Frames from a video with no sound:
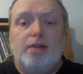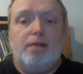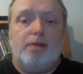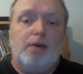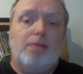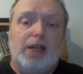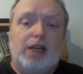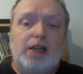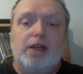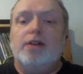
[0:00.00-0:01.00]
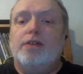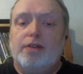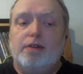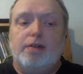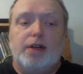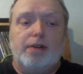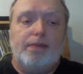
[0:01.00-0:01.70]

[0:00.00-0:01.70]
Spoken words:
no bleeding, so on.